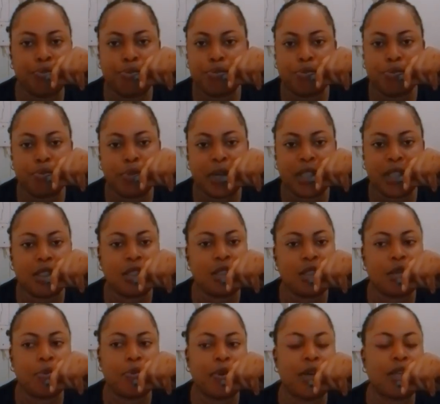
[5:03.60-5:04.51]

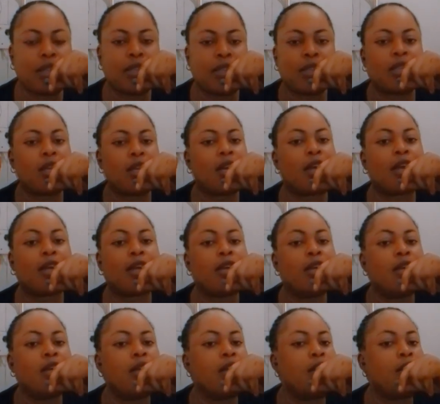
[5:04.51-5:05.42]
participants
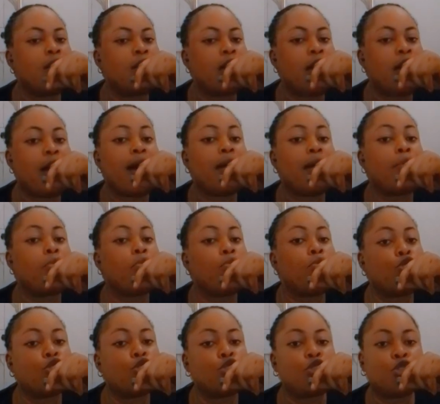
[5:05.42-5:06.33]
there are
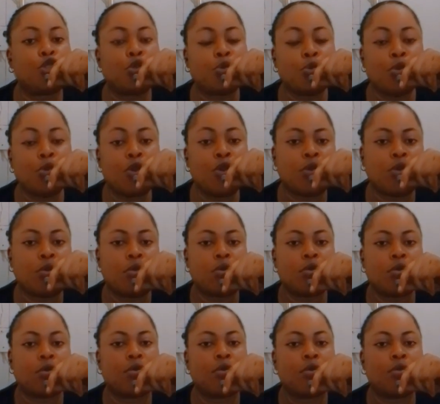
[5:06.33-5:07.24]
much more.
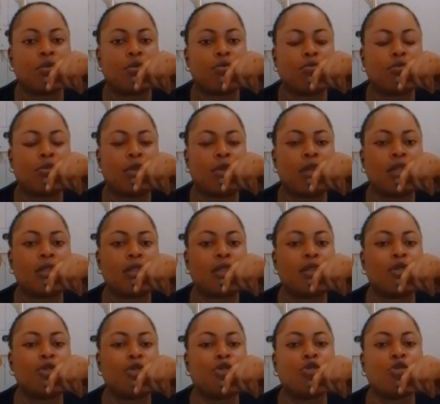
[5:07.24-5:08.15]
Let's say
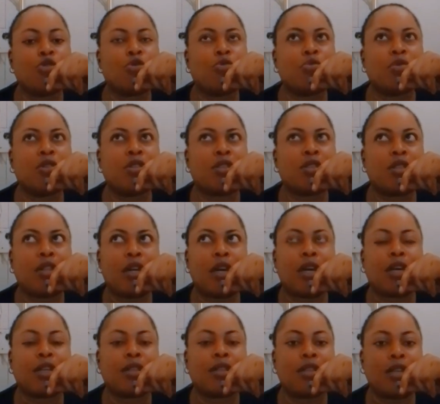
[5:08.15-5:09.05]
YouTube is
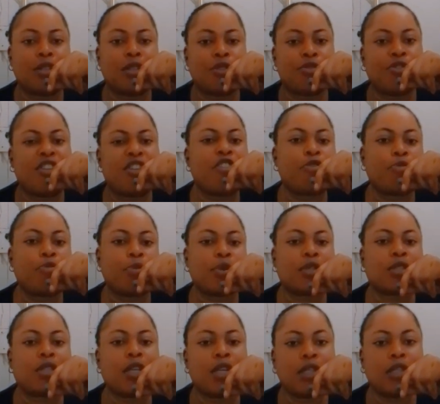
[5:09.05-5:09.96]
like
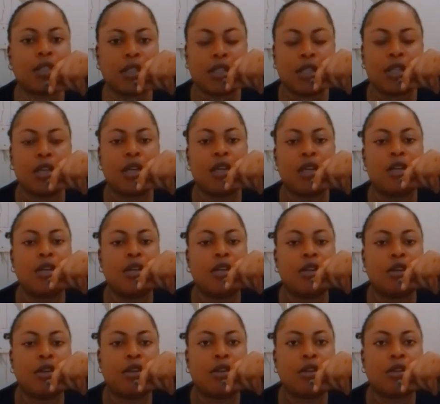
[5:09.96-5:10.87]
95%.
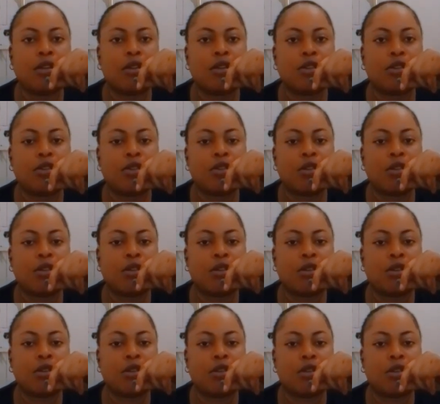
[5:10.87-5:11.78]

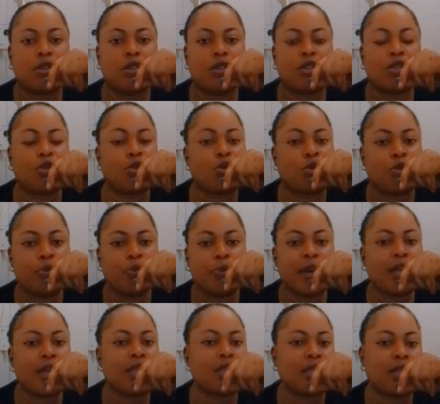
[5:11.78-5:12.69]
It
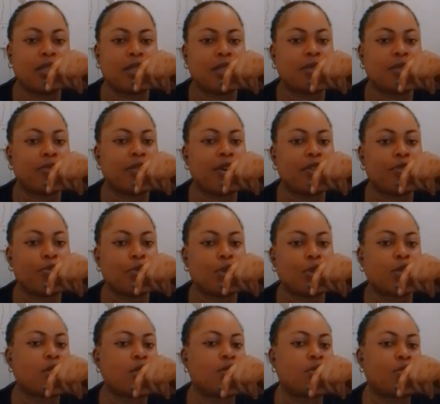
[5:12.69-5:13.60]
occupies
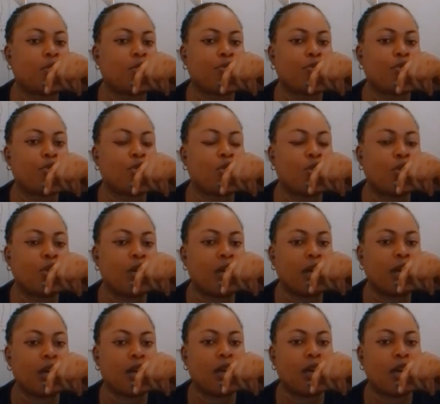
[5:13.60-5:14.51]
95%
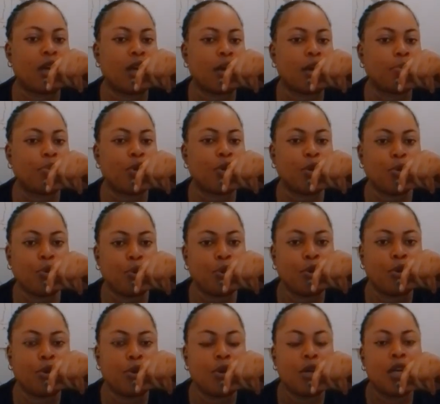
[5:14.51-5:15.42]
of young people in
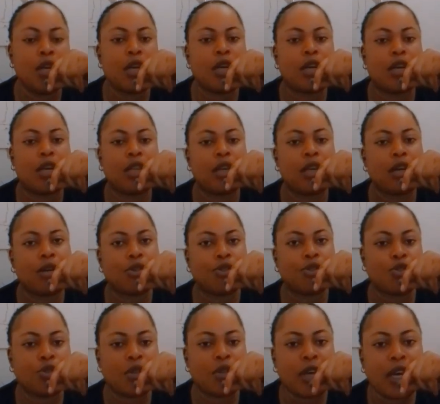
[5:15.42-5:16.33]
our
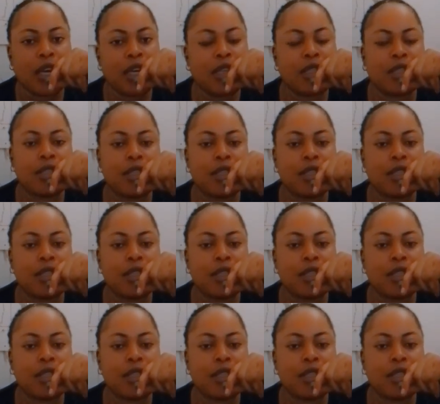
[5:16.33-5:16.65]
society.